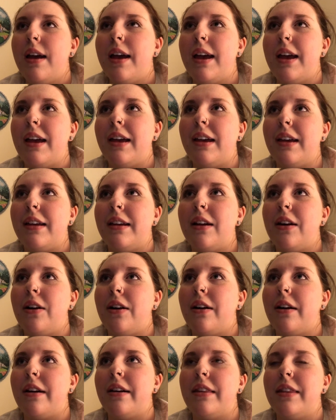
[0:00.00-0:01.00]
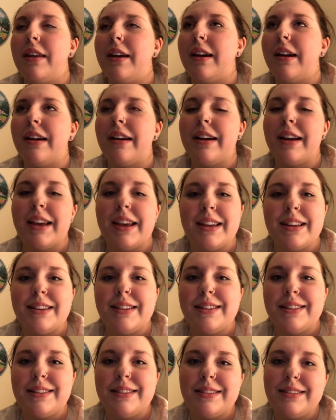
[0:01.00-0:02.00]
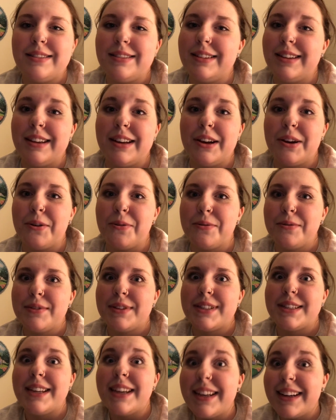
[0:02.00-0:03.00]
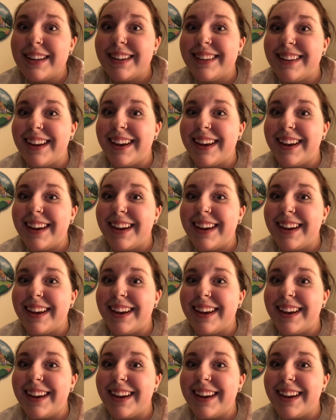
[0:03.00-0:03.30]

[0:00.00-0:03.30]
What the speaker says: And on there, it, stated